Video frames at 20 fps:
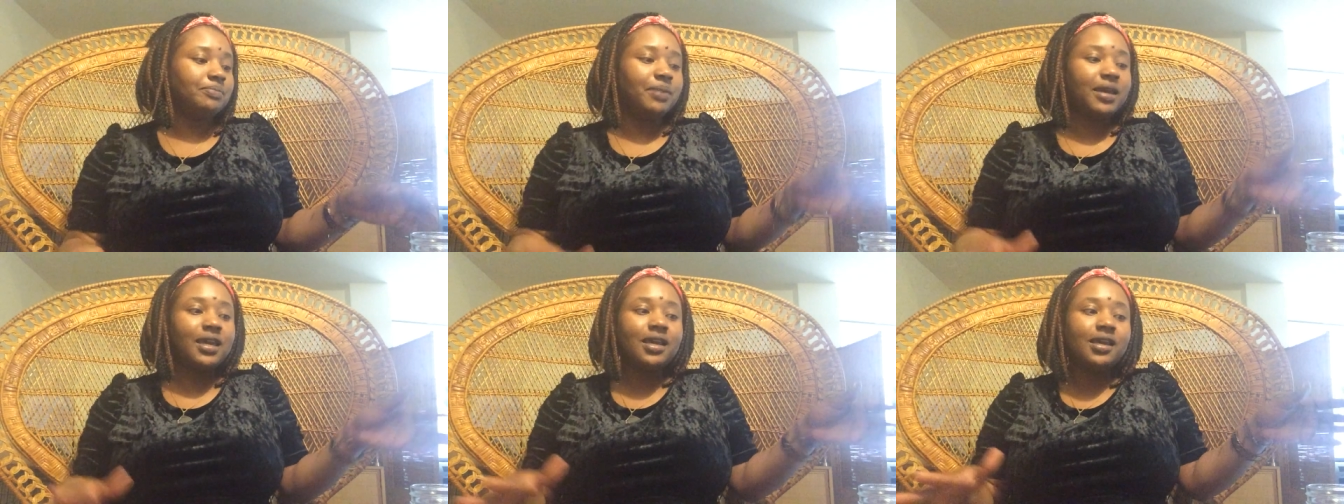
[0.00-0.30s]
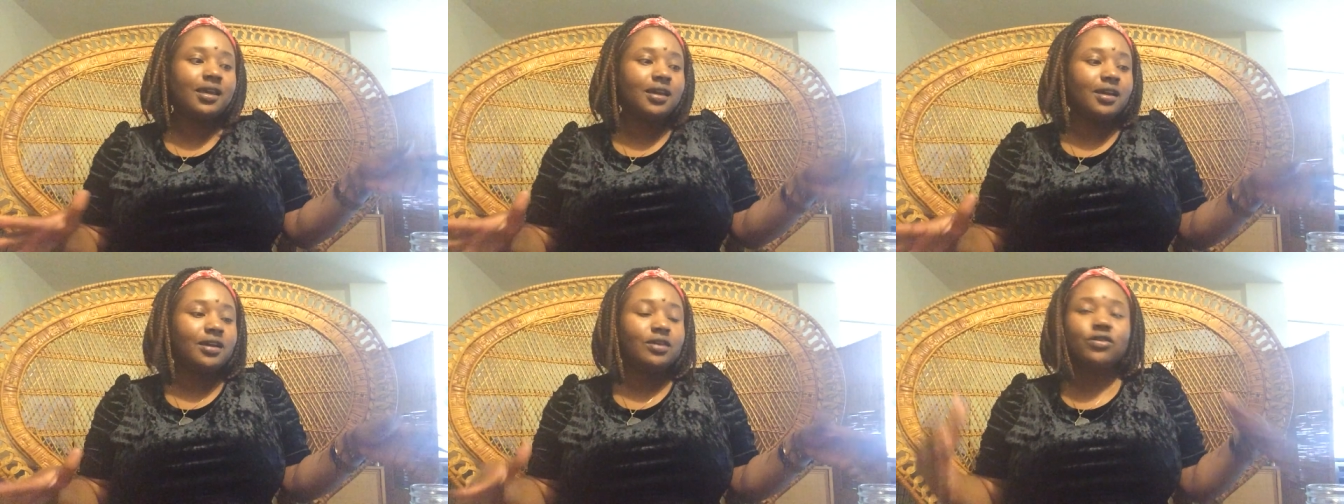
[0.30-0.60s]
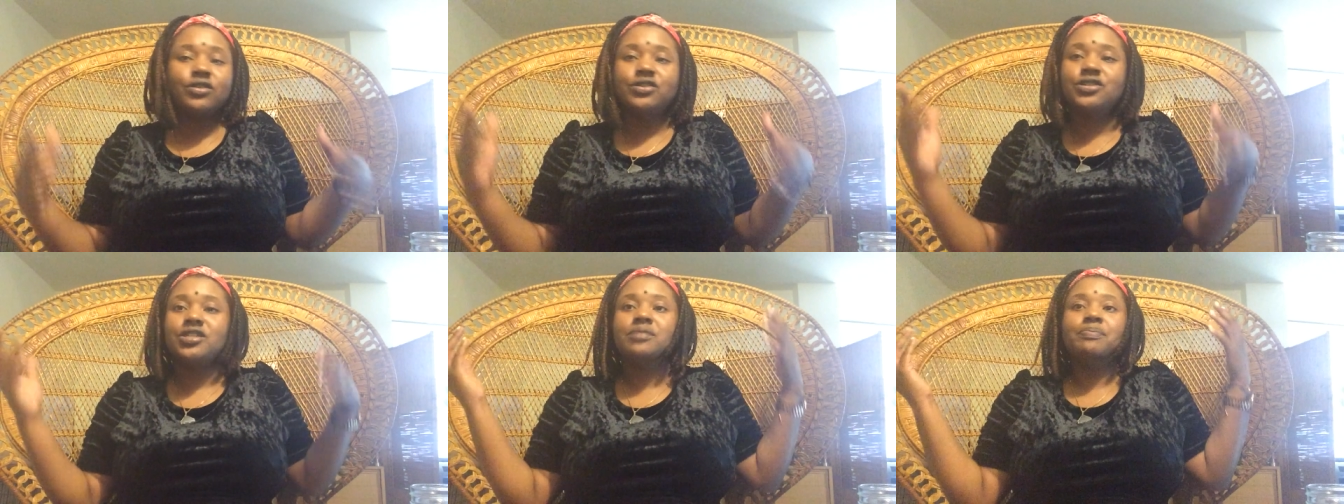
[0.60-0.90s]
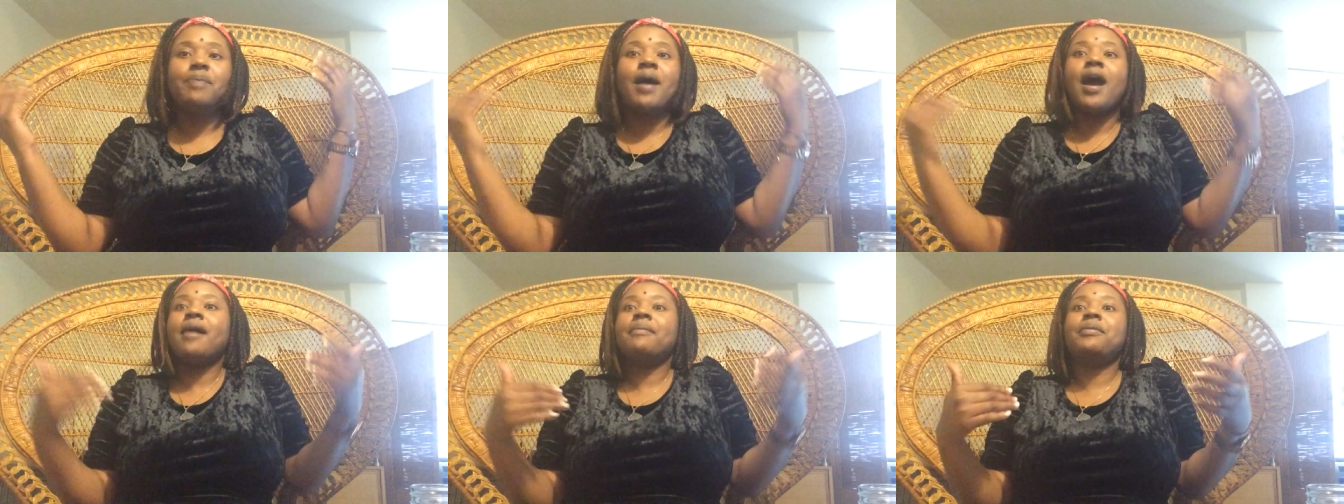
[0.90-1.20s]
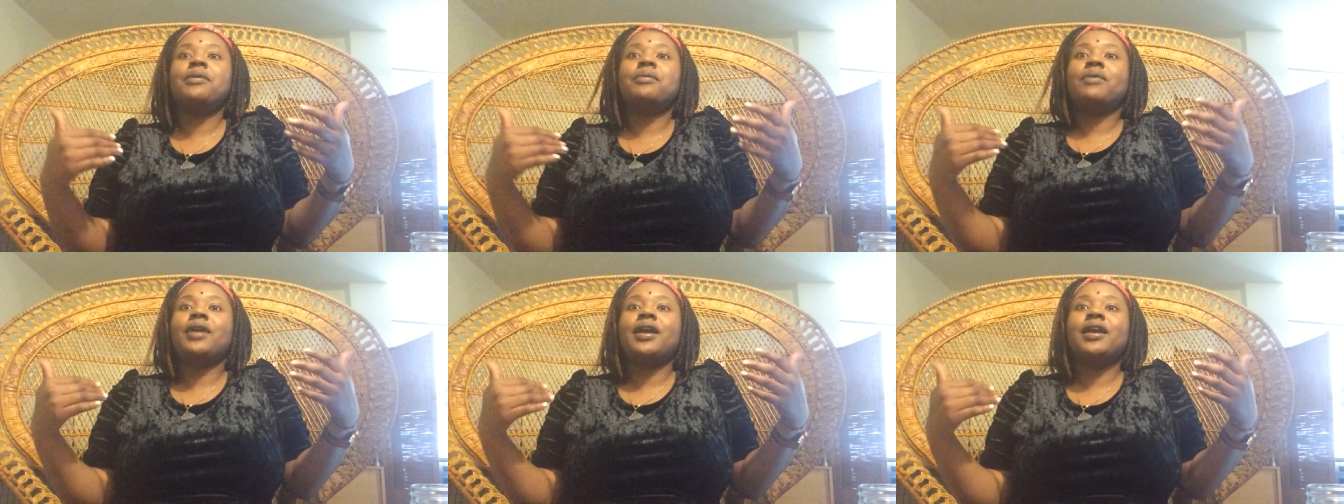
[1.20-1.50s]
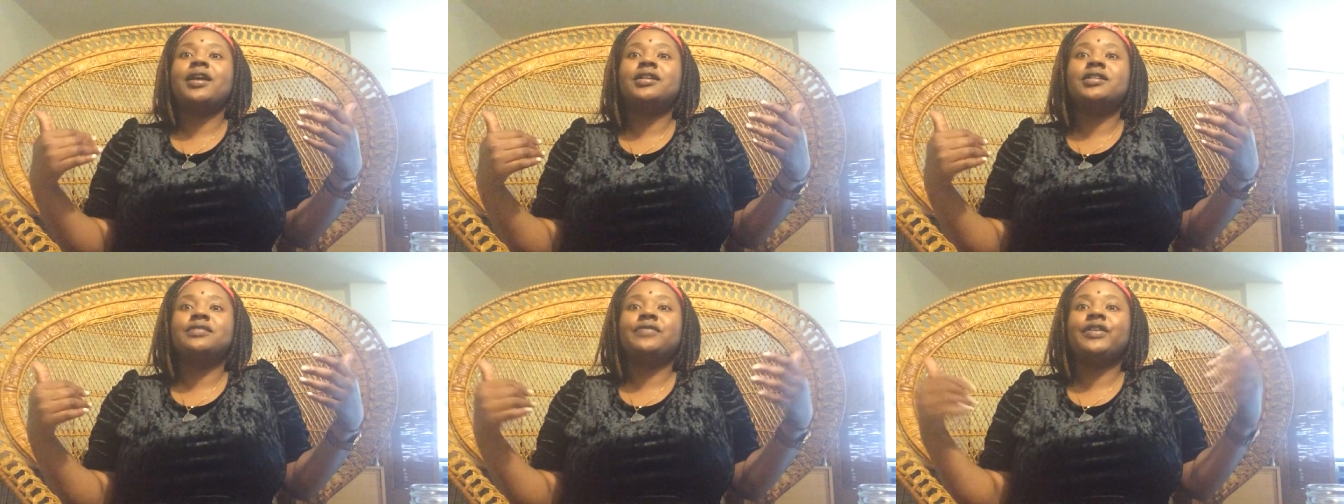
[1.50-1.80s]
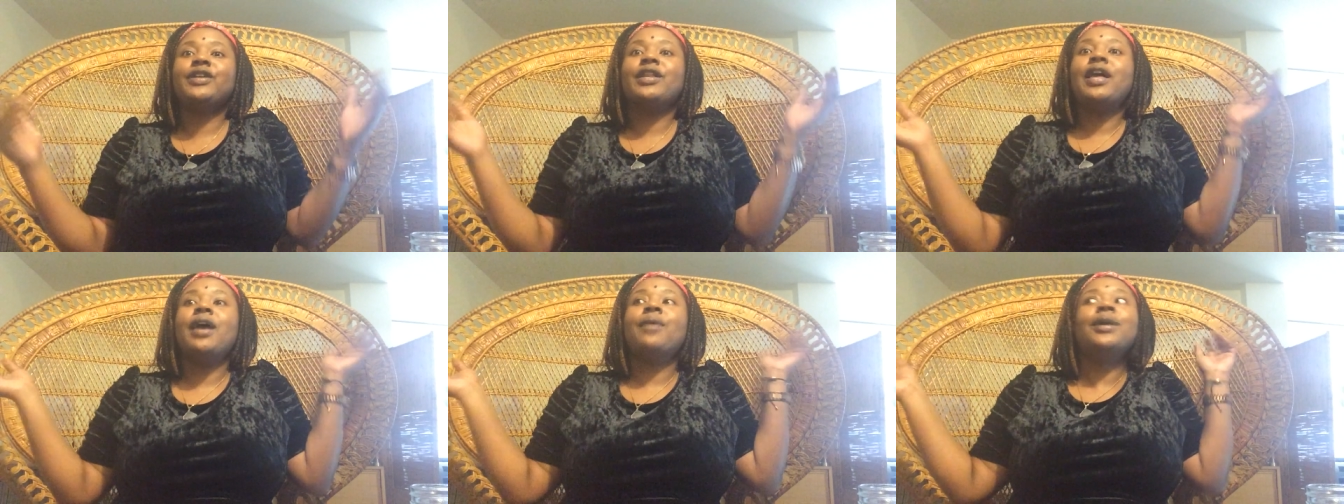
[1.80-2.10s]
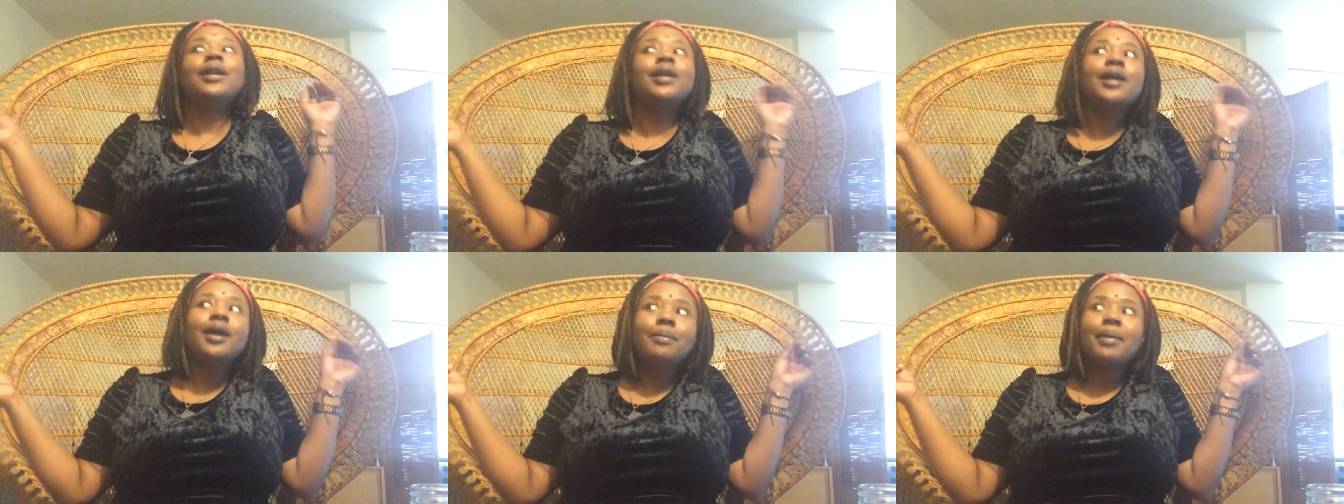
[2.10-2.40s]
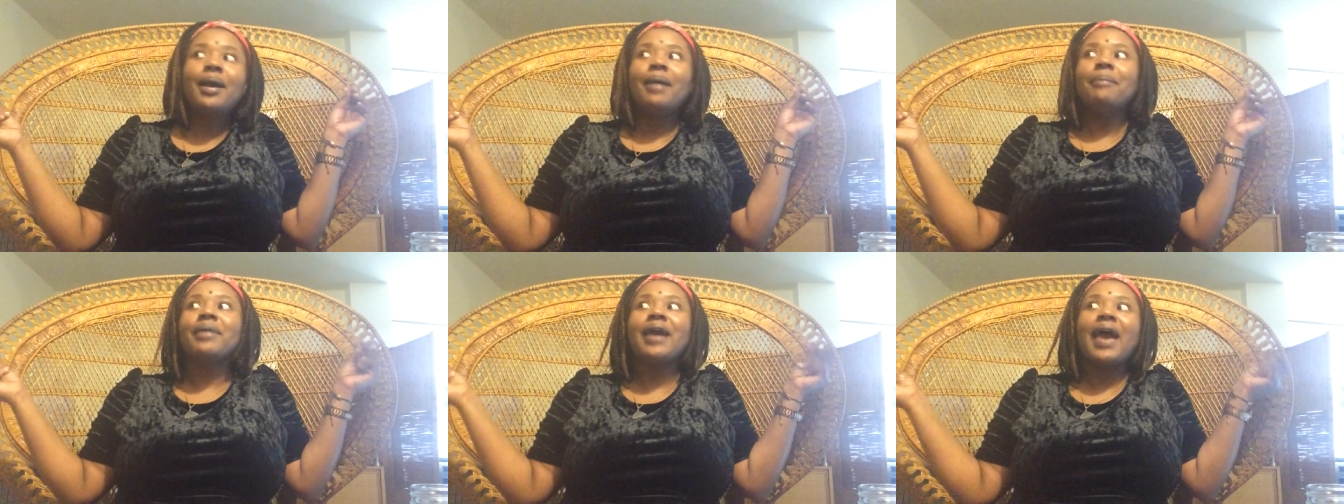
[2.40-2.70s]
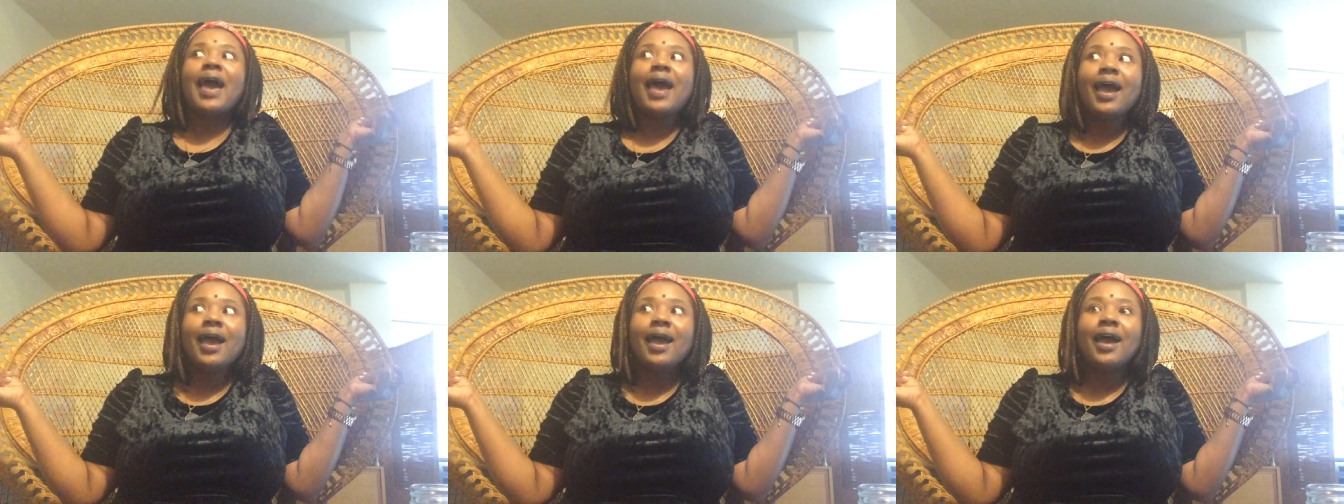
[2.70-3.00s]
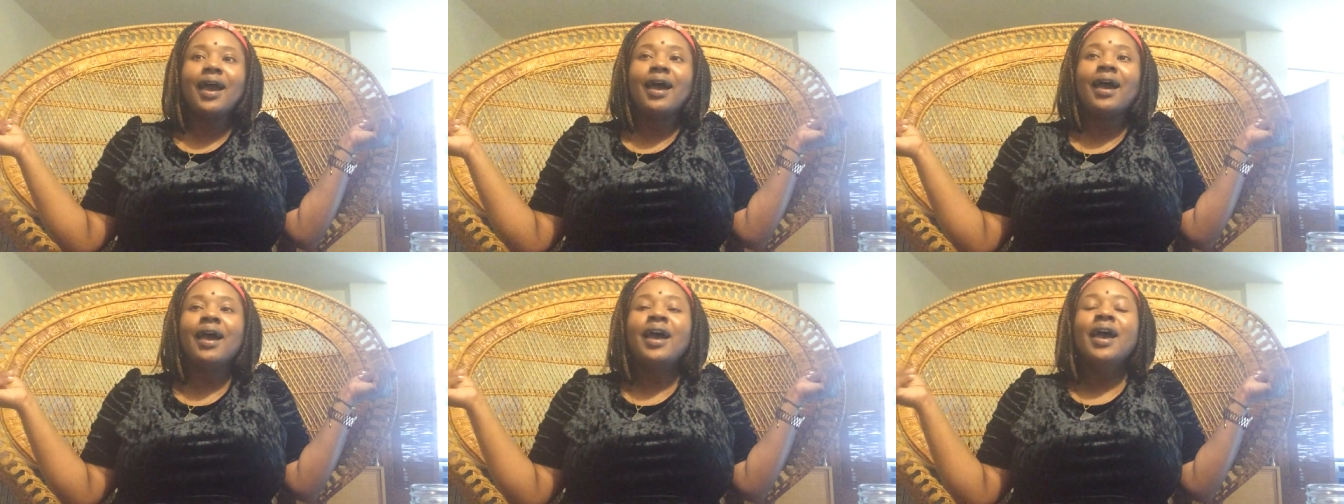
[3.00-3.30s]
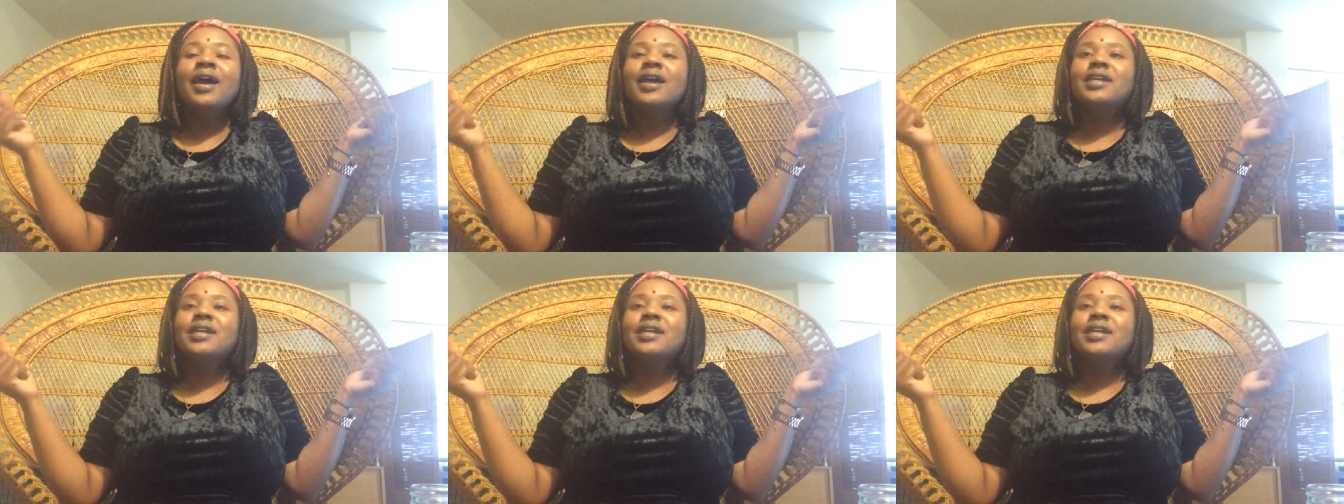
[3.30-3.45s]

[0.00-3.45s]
pen or just pop up right here and just be like, "What up? I'm God."